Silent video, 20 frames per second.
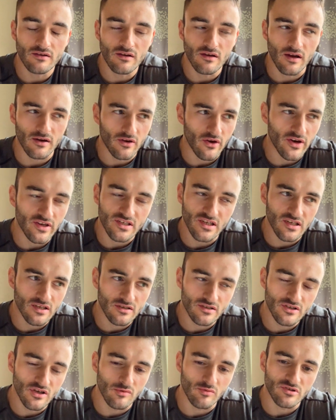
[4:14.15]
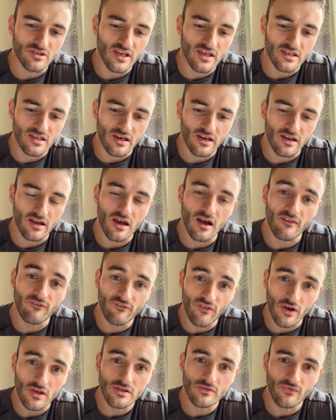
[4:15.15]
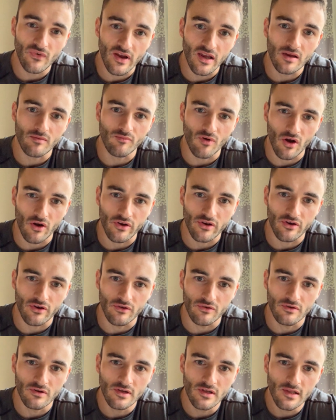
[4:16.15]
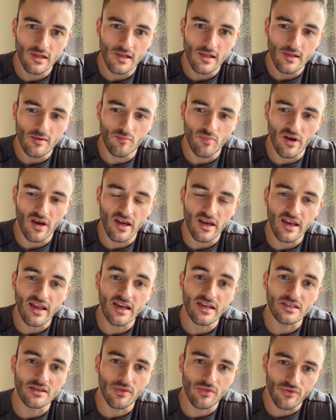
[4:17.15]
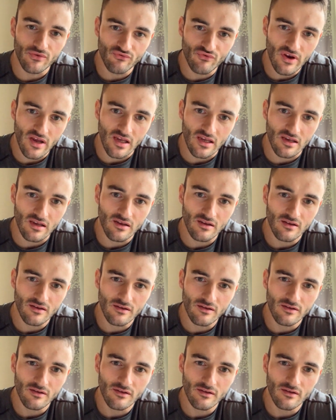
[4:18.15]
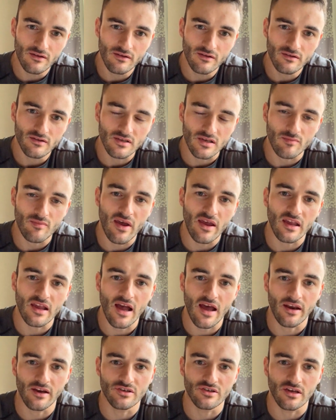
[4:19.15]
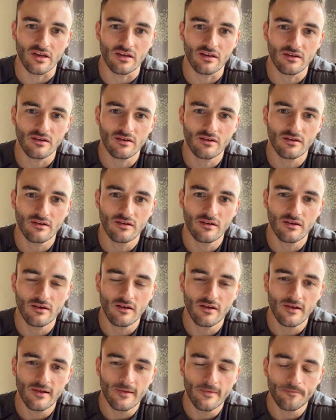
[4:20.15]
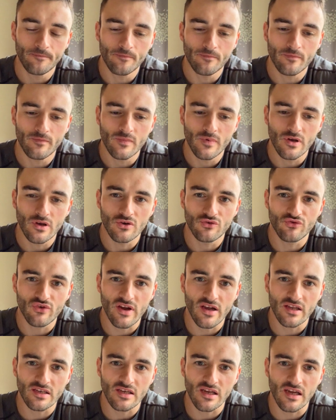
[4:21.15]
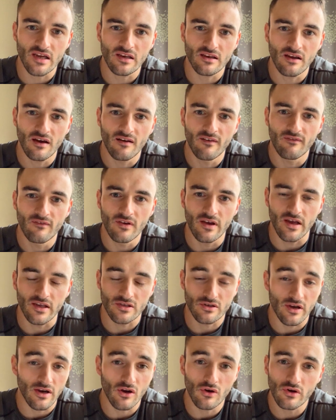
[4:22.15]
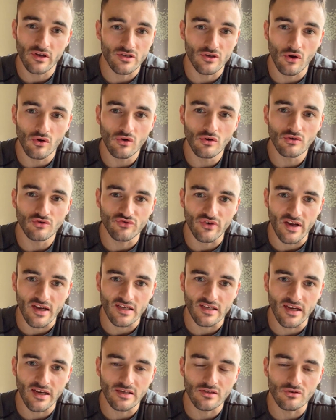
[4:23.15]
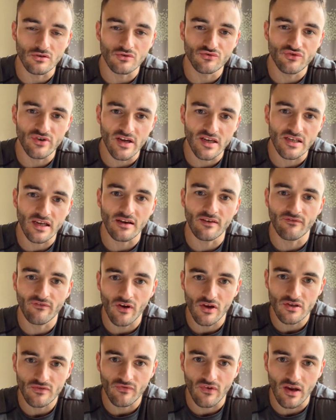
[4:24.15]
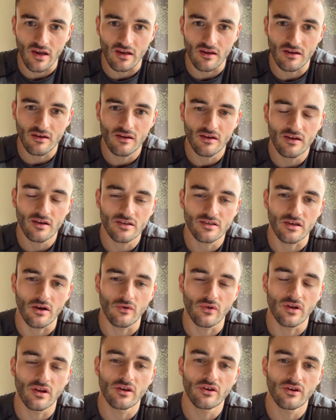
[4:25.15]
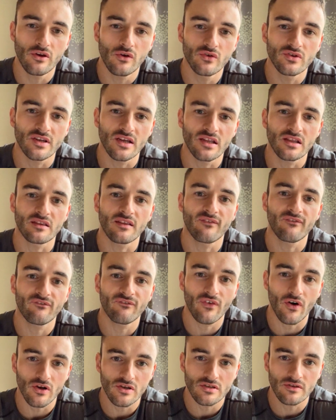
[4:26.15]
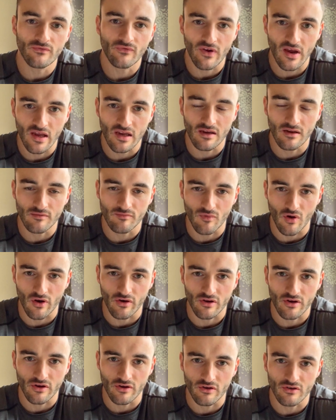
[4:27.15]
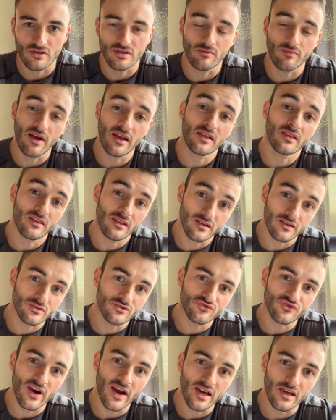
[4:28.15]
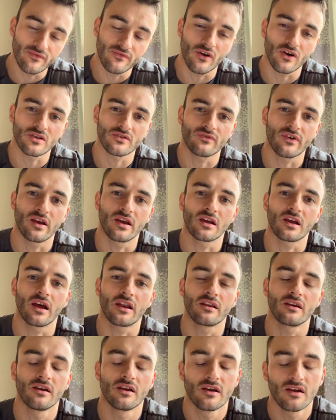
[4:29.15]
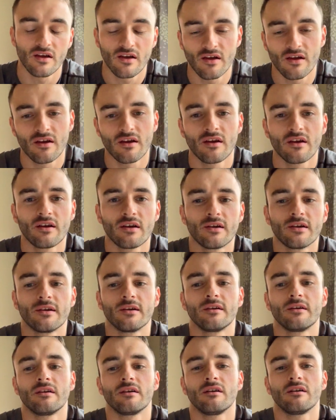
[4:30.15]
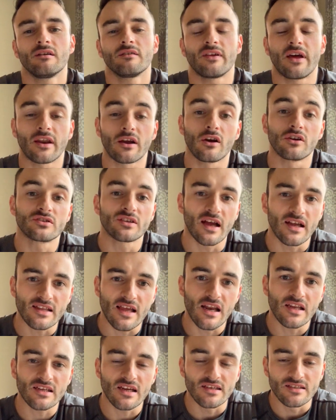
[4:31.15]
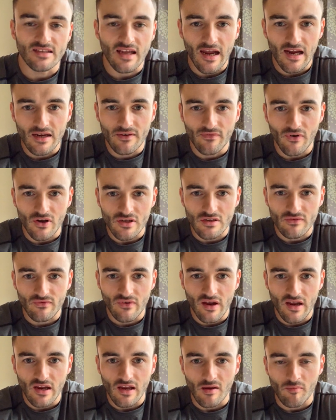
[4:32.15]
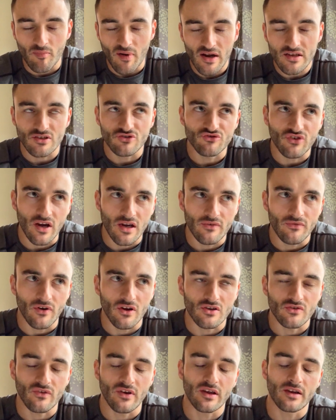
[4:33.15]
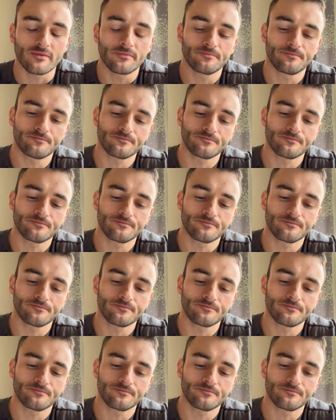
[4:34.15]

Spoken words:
I'm going into too much detail here, a phosphate molecule, but it needs 3 to make energy. Creatine, it's not called creatine, it's called creatine phosphate. So you're using the phosphate molecule to make the triphosphate again. Then it goes to adenosine diphosphate and back to triphosphate.